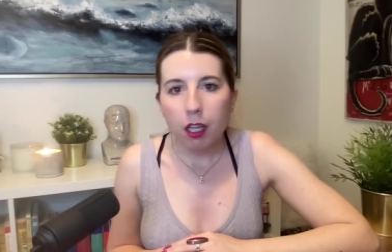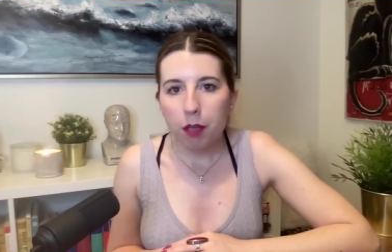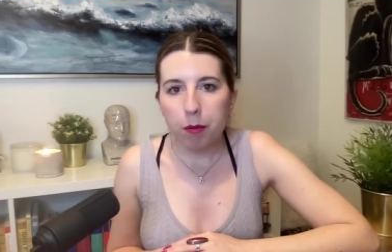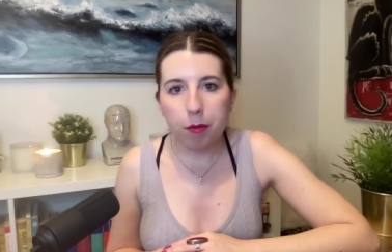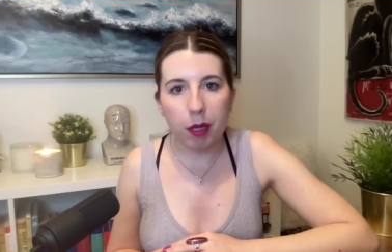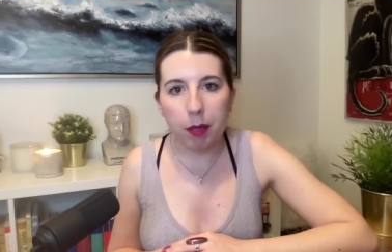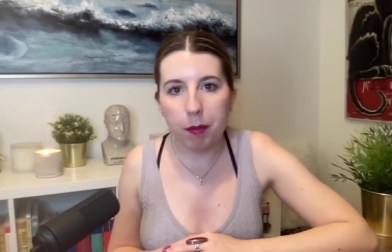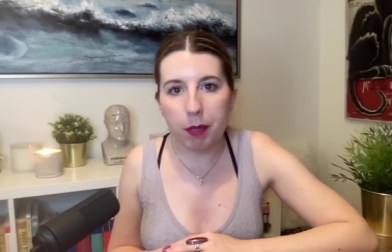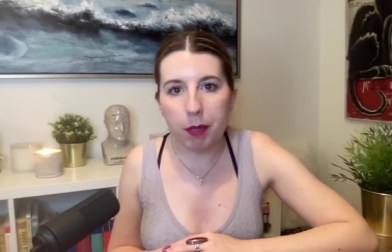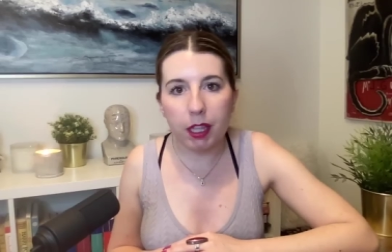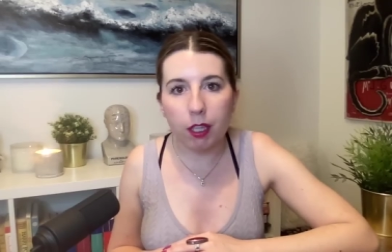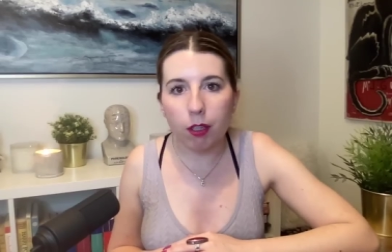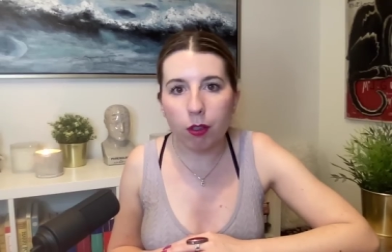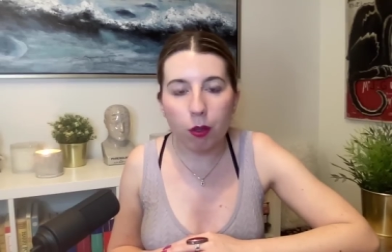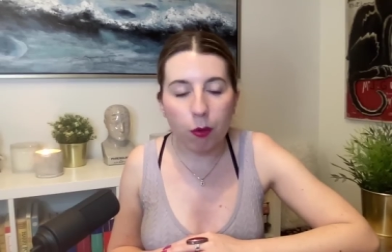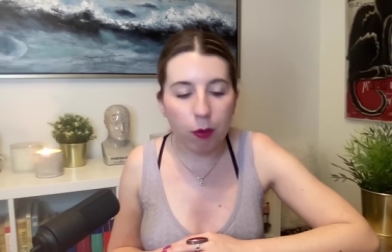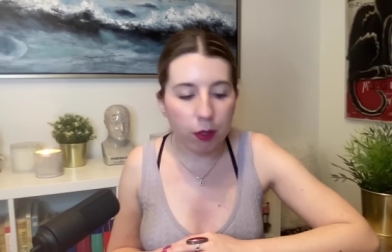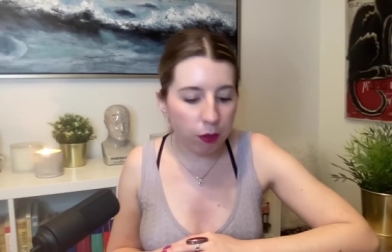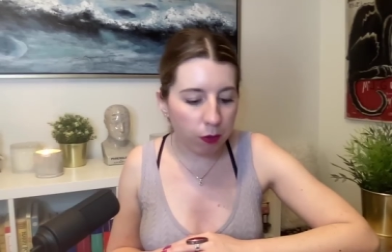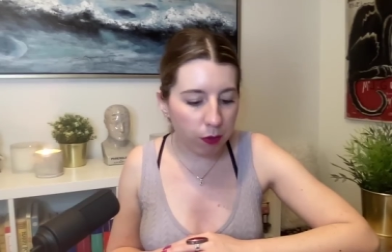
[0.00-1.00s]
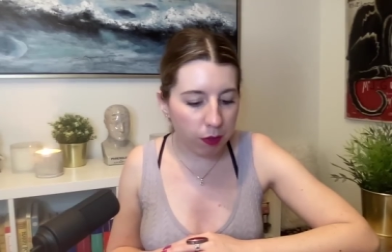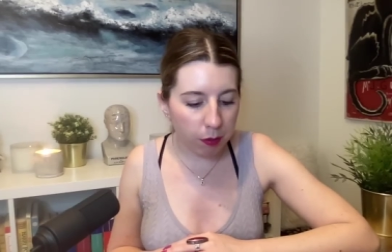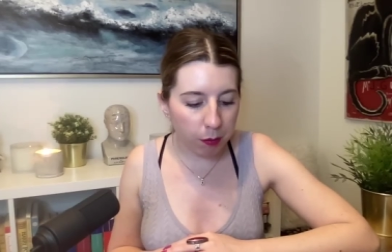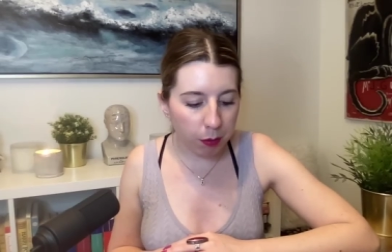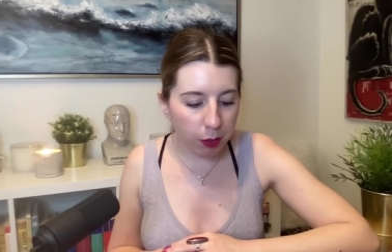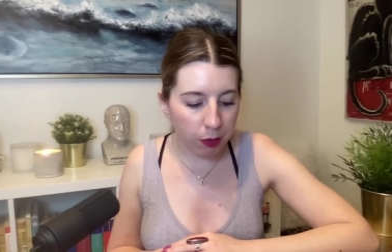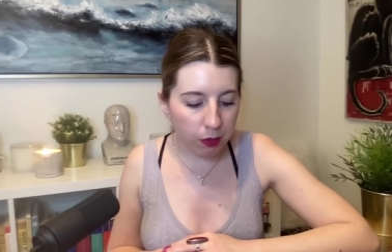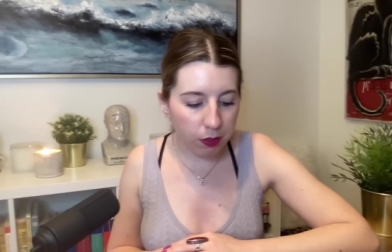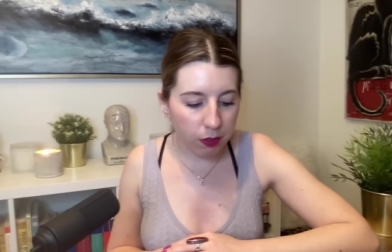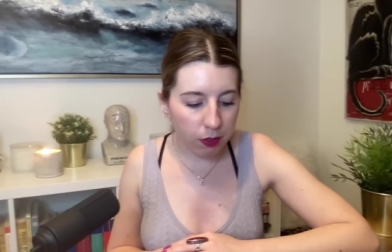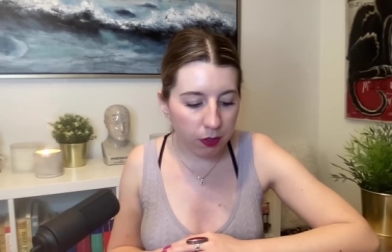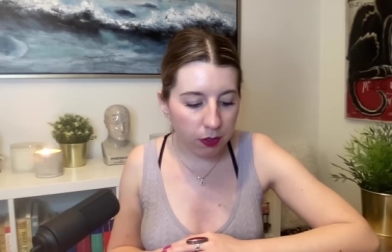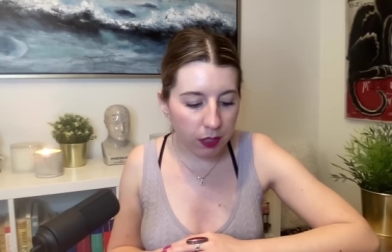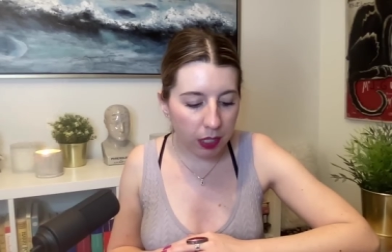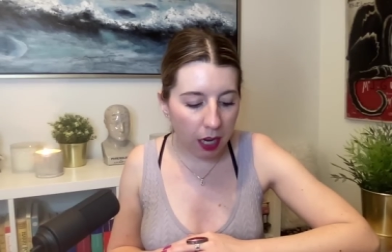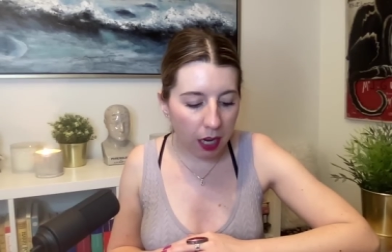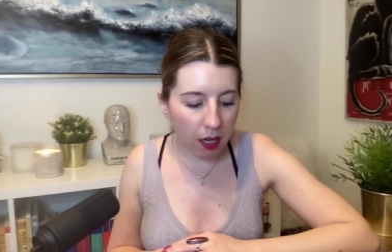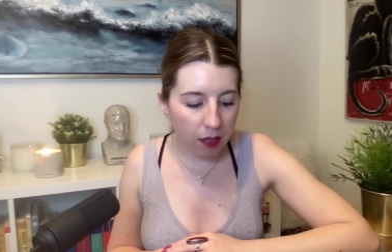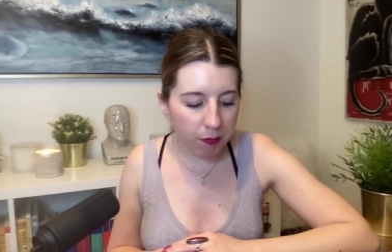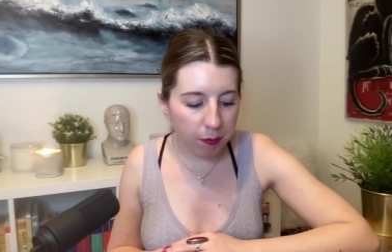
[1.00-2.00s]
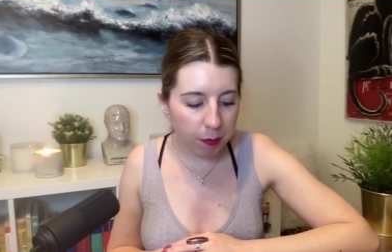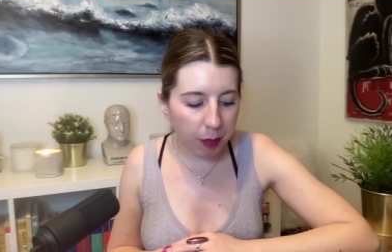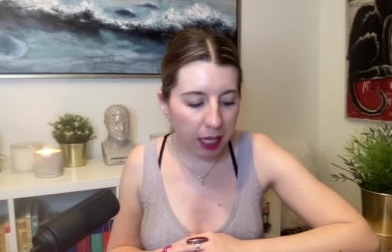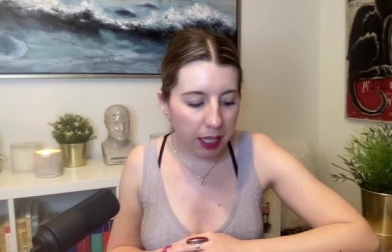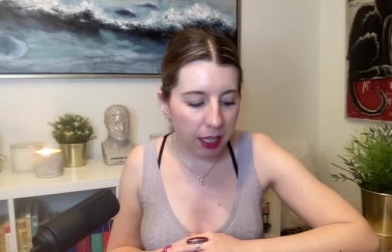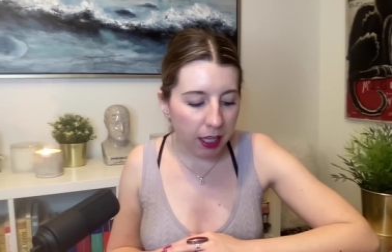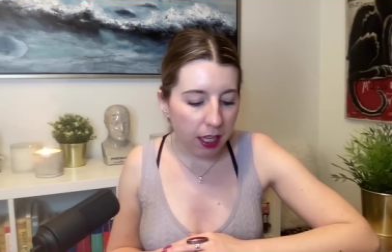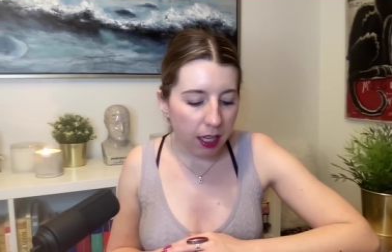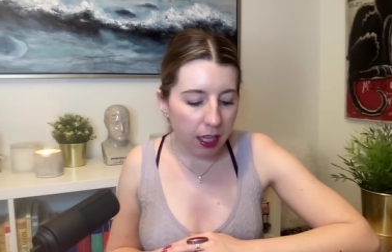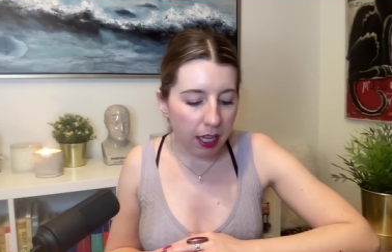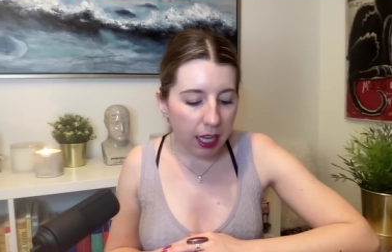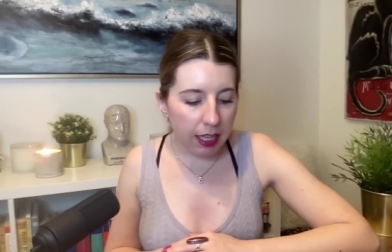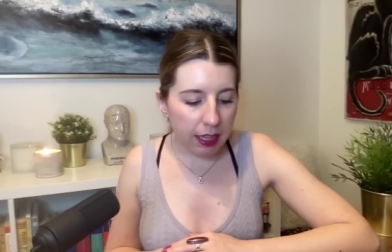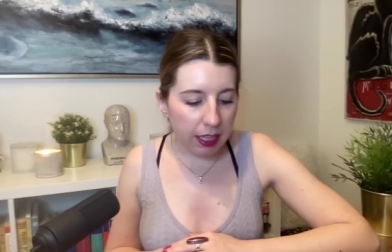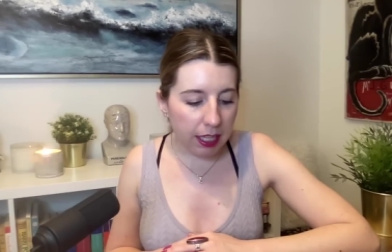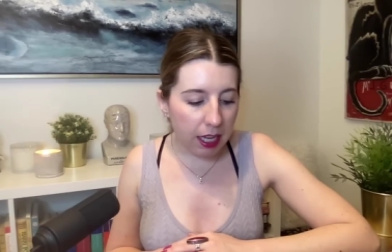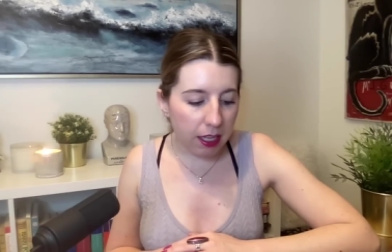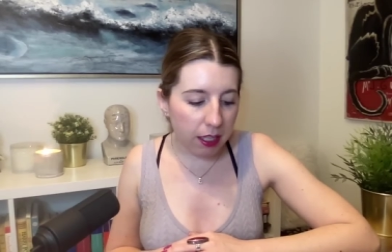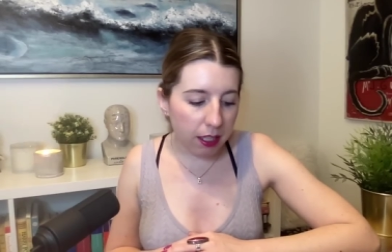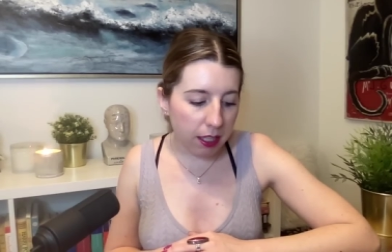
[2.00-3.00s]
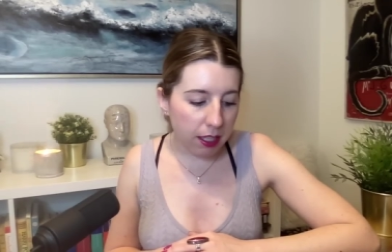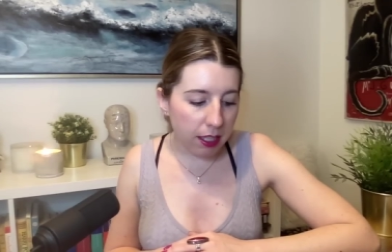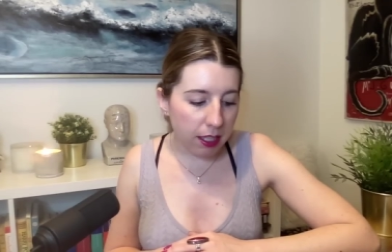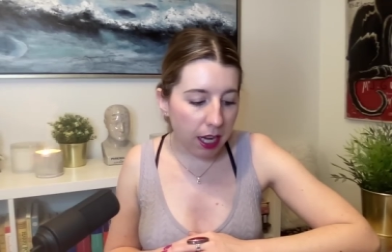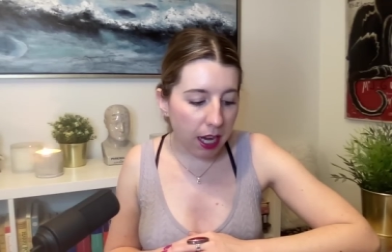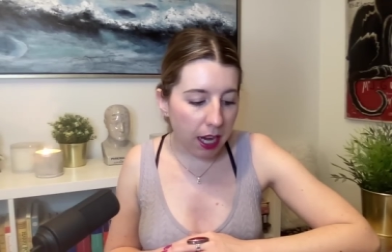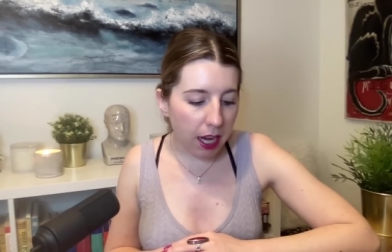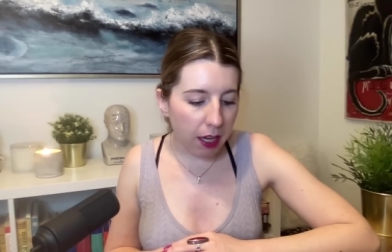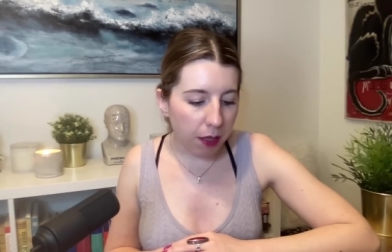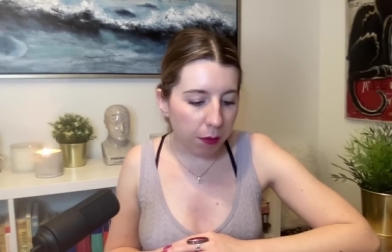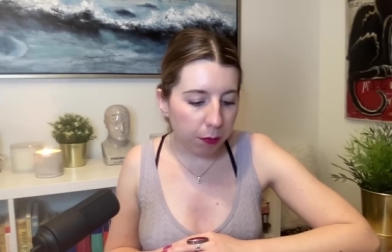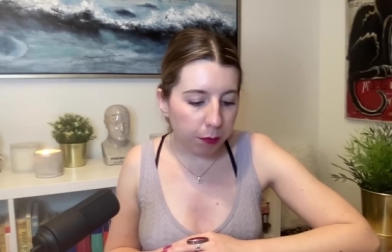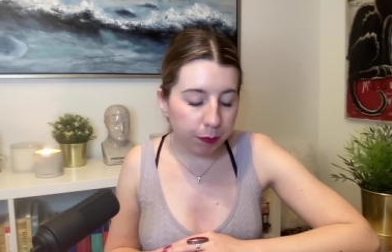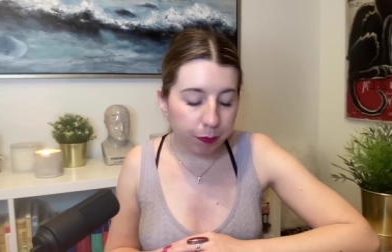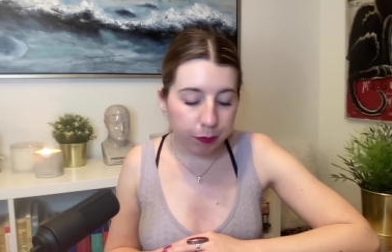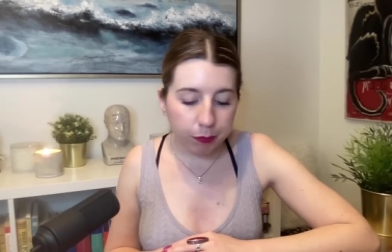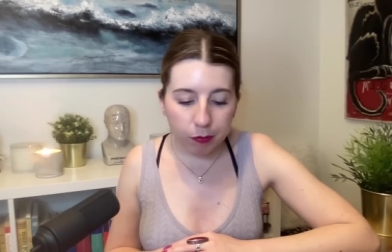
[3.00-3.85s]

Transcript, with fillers: maybe they're going through some personal stuff but at the end of the day